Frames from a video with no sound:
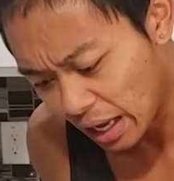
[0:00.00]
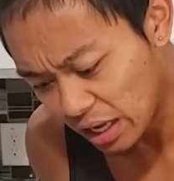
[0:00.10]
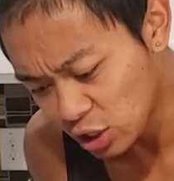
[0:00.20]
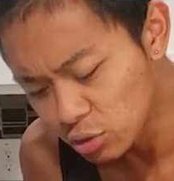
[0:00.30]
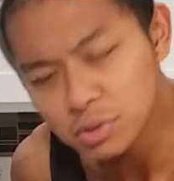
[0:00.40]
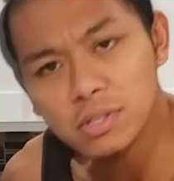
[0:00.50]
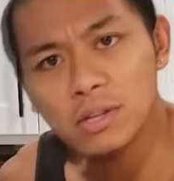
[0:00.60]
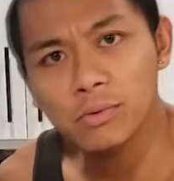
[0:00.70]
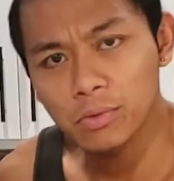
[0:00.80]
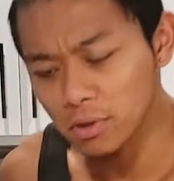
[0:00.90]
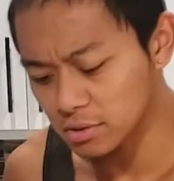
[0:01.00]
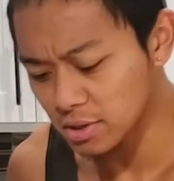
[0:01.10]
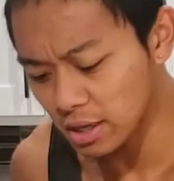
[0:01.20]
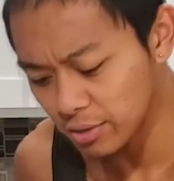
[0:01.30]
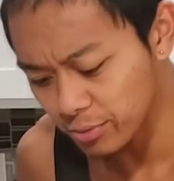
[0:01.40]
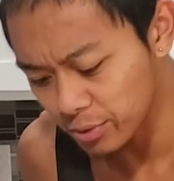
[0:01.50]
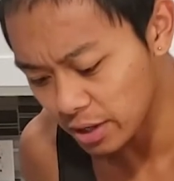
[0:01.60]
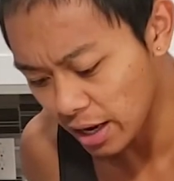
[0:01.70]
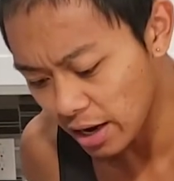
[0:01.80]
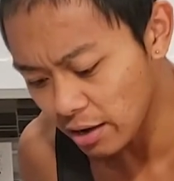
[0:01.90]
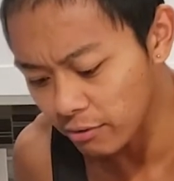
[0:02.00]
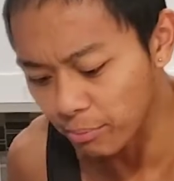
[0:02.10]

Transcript: Houston, it looks like we have a